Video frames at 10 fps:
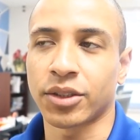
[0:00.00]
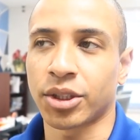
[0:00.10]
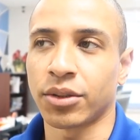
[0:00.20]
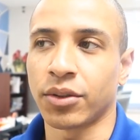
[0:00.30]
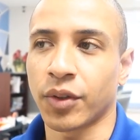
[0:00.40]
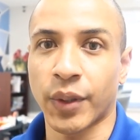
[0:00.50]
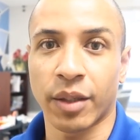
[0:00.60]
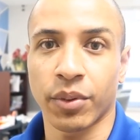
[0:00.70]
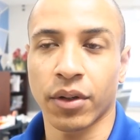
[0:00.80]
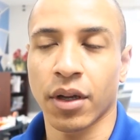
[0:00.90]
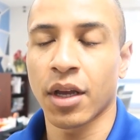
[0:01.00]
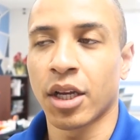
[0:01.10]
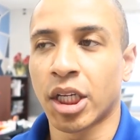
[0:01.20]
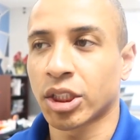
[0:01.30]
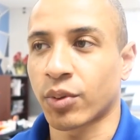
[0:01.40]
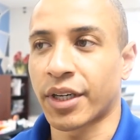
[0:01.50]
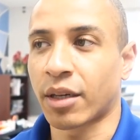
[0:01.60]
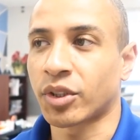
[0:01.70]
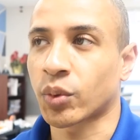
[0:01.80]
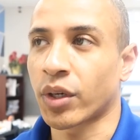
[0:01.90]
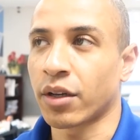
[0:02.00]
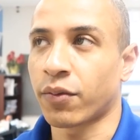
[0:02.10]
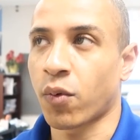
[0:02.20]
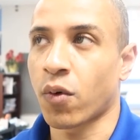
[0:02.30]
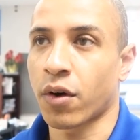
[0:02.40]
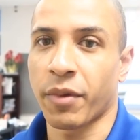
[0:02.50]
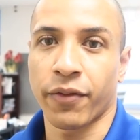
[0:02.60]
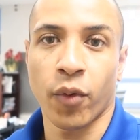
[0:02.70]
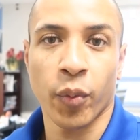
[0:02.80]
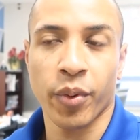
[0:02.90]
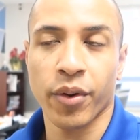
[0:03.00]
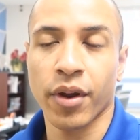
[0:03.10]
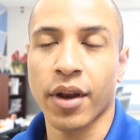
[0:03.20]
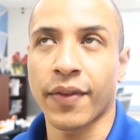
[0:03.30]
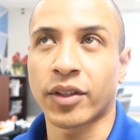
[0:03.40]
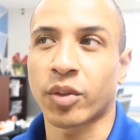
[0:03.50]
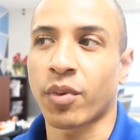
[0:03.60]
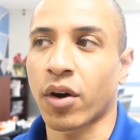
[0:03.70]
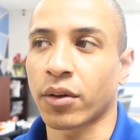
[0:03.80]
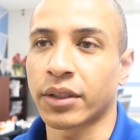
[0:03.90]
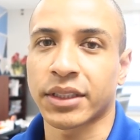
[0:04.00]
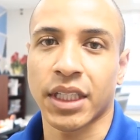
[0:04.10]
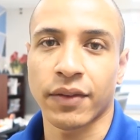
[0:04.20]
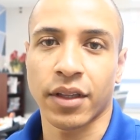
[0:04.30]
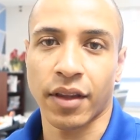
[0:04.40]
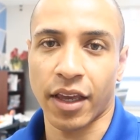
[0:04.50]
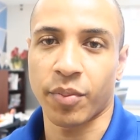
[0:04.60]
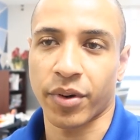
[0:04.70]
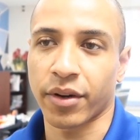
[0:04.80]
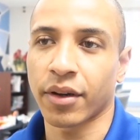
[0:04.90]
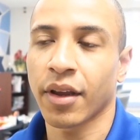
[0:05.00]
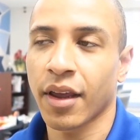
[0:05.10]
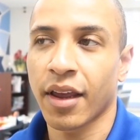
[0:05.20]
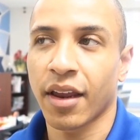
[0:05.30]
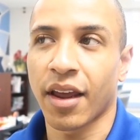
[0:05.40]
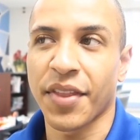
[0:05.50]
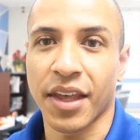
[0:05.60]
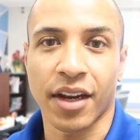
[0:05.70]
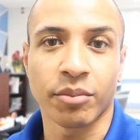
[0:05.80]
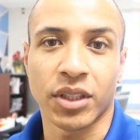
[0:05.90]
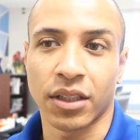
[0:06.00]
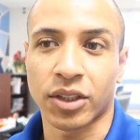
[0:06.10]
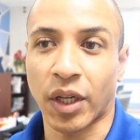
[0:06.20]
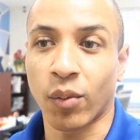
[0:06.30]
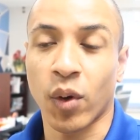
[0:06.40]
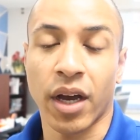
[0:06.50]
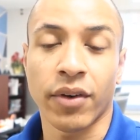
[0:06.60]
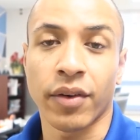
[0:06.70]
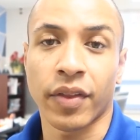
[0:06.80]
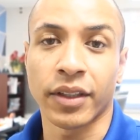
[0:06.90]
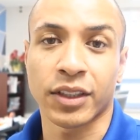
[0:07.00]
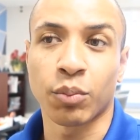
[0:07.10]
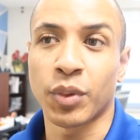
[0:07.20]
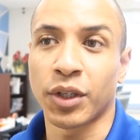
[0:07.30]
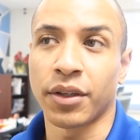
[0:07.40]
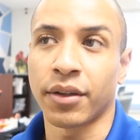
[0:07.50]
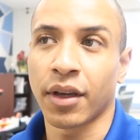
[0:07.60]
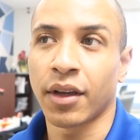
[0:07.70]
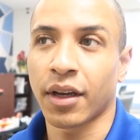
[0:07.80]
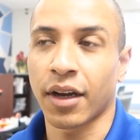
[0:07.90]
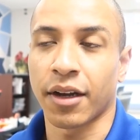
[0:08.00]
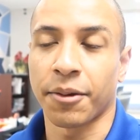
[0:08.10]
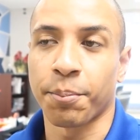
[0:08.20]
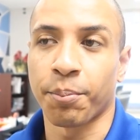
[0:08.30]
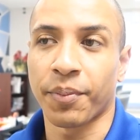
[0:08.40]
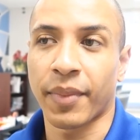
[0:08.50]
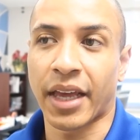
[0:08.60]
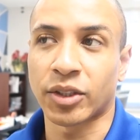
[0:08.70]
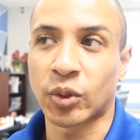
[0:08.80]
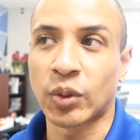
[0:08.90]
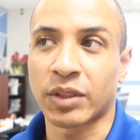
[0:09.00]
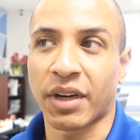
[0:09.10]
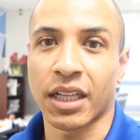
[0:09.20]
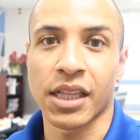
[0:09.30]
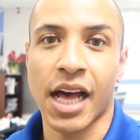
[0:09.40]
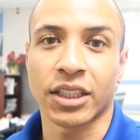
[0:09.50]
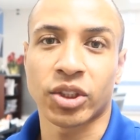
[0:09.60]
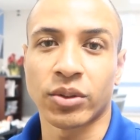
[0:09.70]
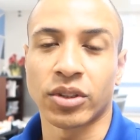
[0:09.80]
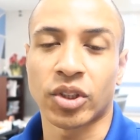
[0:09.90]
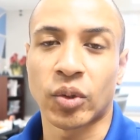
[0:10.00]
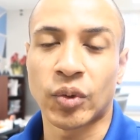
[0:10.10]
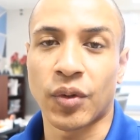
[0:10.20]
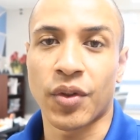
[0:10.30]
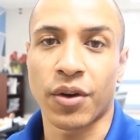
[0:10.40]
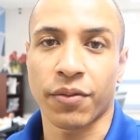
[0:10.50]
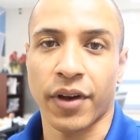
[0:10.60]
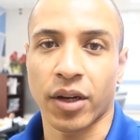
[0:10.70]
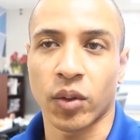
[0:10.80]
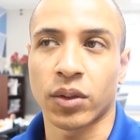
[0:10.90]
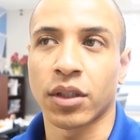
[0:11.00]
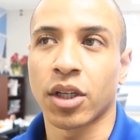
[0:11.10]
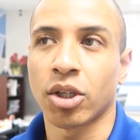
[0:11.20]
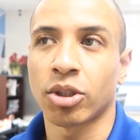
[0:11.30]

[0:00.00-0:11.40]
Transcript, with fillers: into the grade book. So right now I'm just waiting for my fourth period, and then tomorrow is seventh and eighth period. And then I'm done. So I will have everything submitted um, as soon as my last student turns in their final